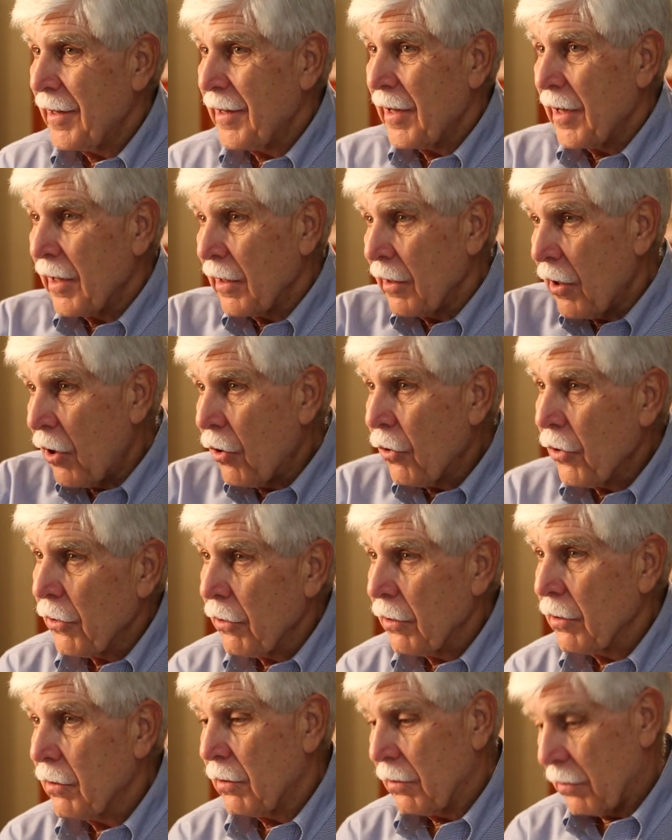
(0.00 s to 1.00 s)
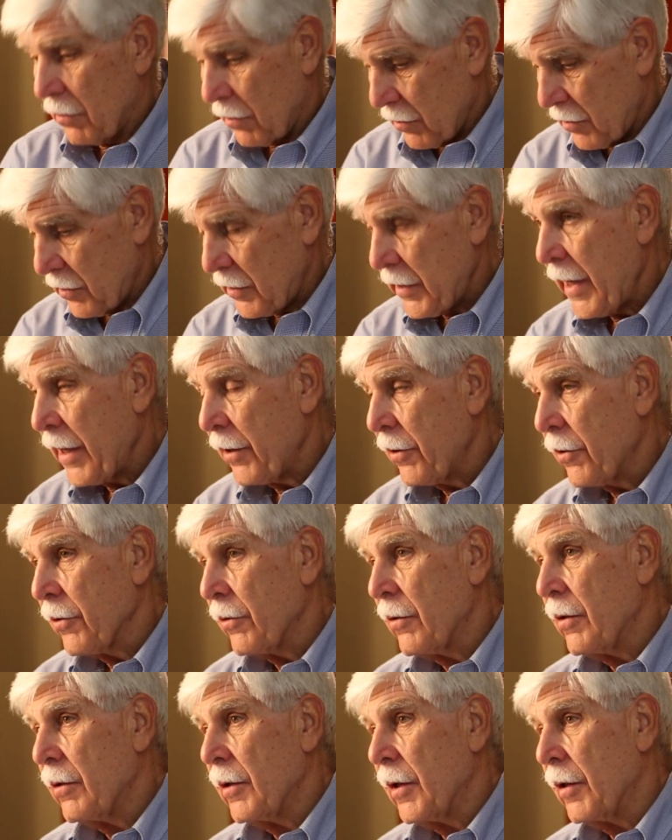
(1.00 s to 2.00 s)
A lower
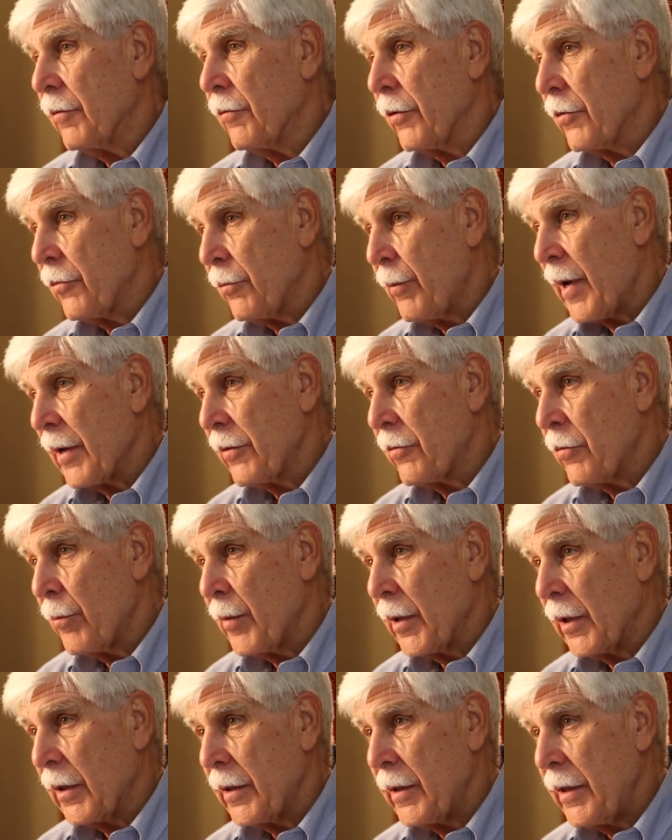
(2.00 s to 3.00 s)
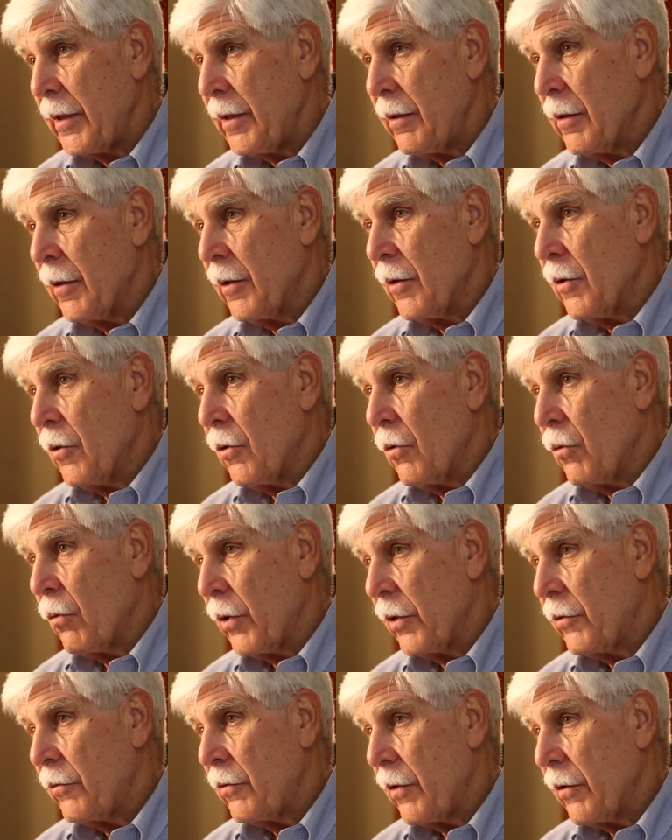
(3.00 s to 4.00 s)
standard of responsibility,
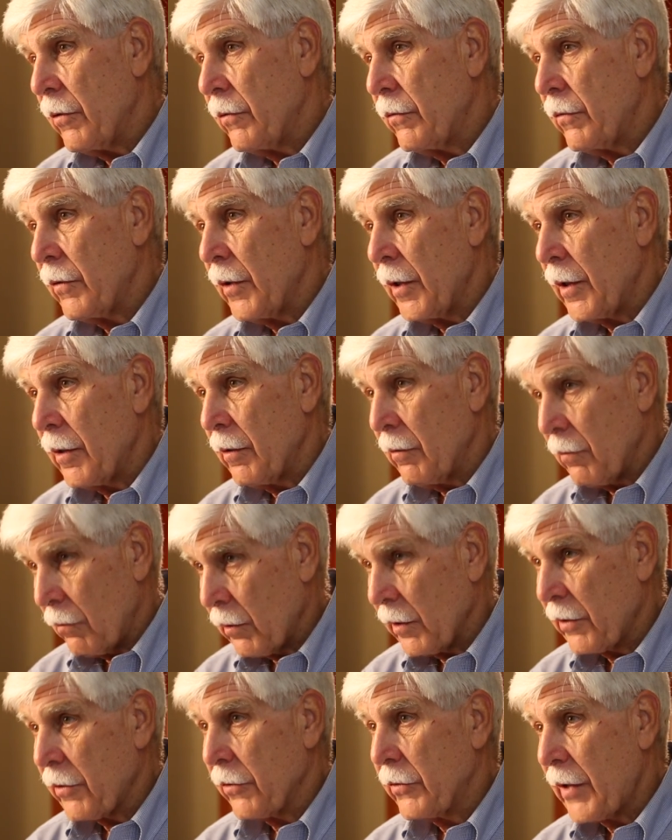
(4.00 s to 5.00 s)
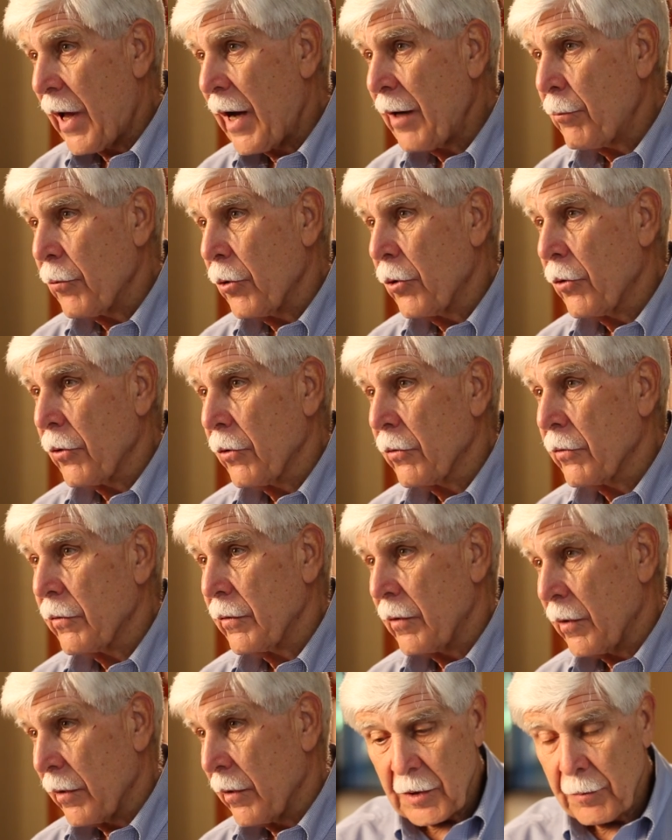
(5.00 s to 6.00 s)
which is what the stockbrokers
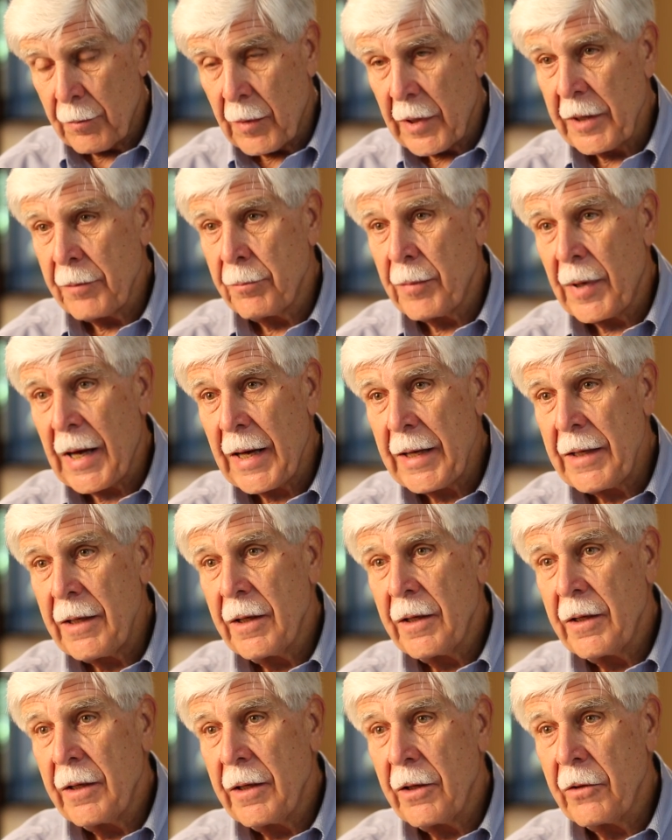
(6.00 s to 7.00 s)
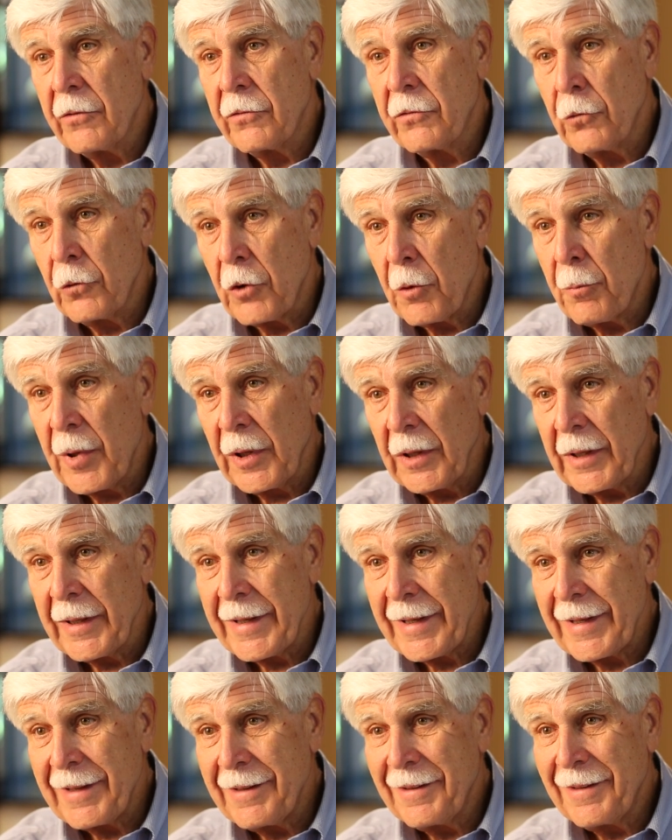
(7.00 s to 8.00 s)
abide by, is
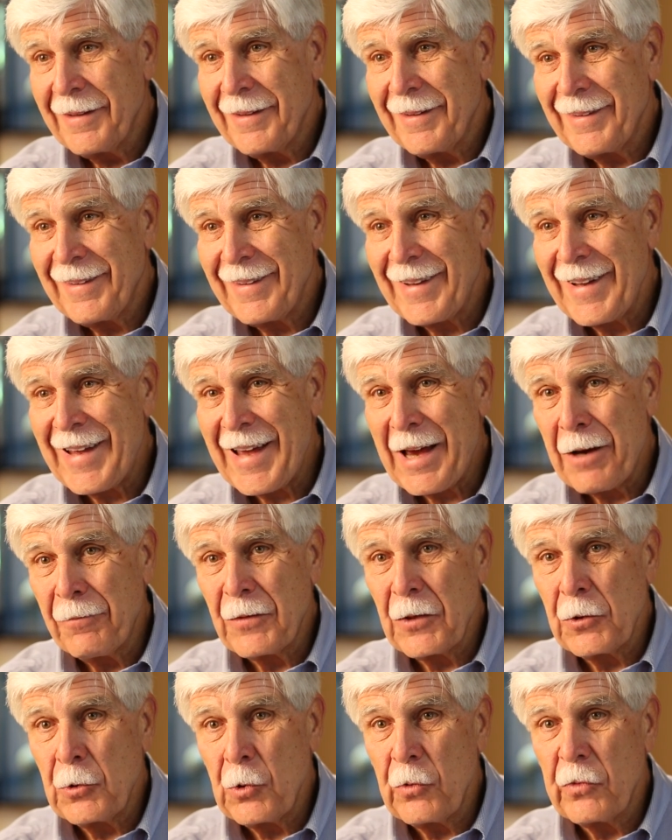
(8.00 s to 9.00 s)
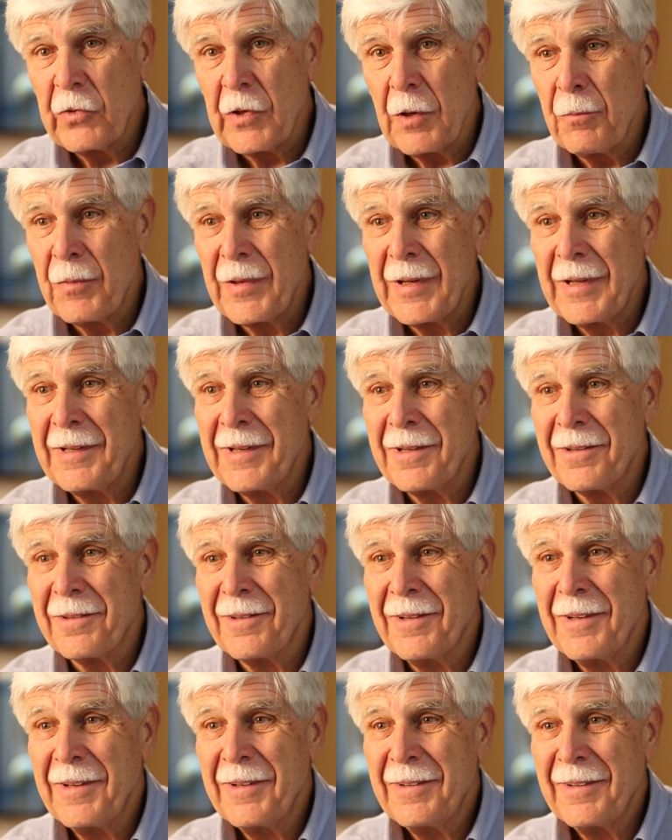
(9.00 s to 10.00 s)
suitability. They have to do something
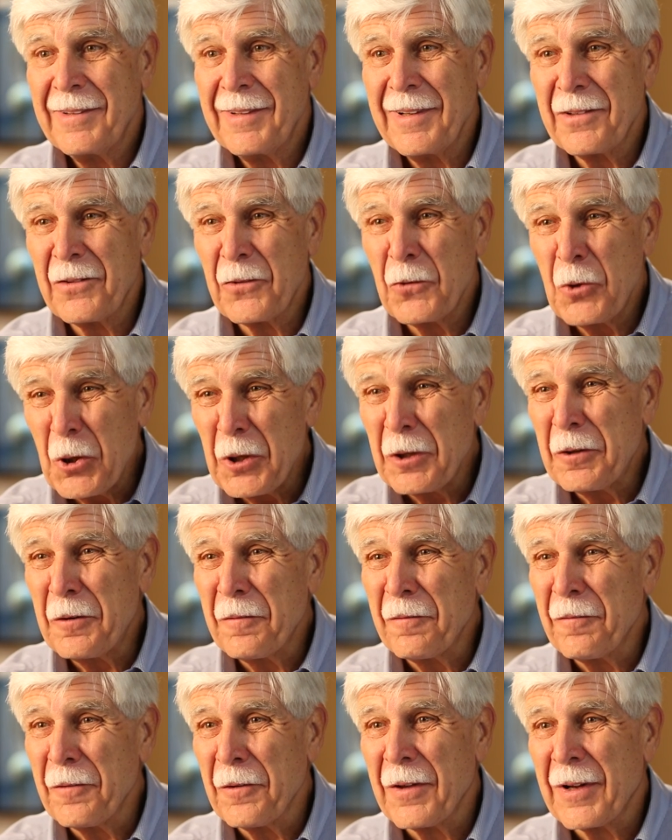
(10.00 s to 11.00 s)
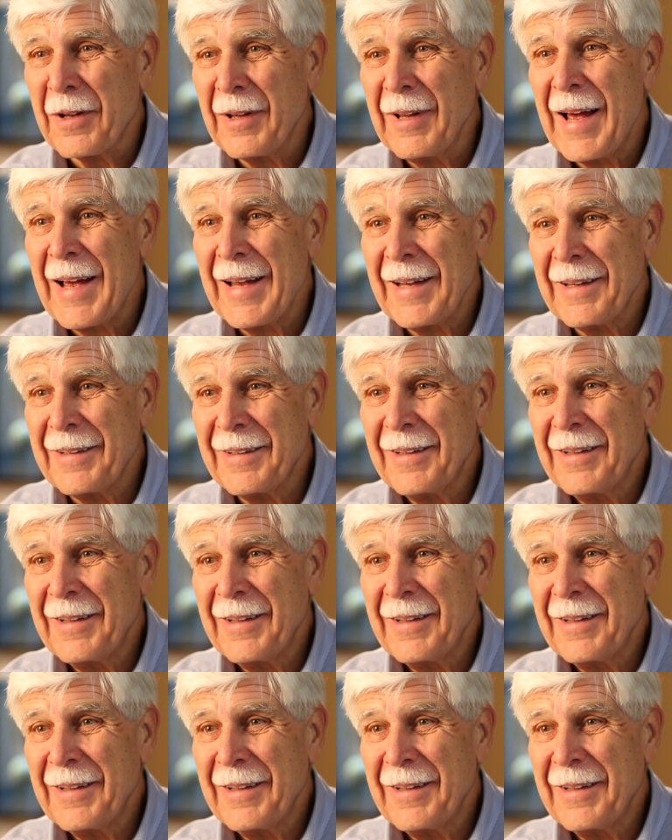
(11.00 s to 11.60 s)
that's good for the client.